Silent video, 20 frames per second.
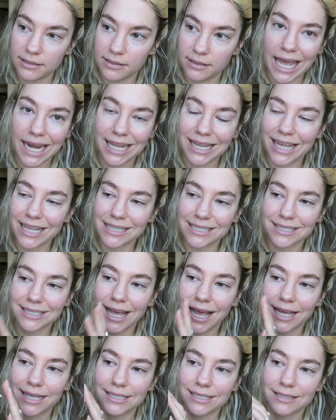And I like the
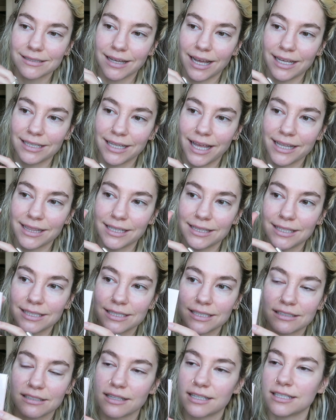size. I like that this
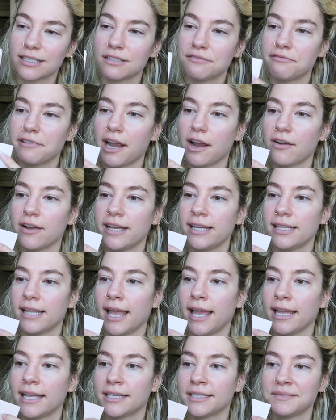is very
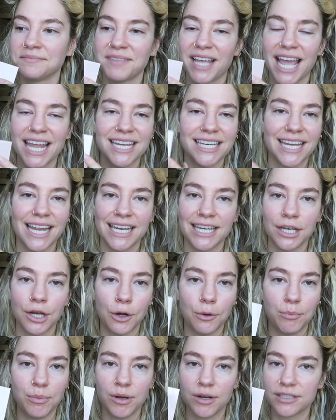like handy dandy
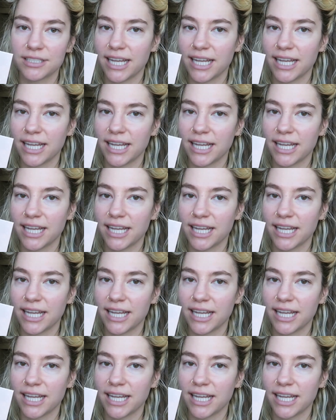notebook.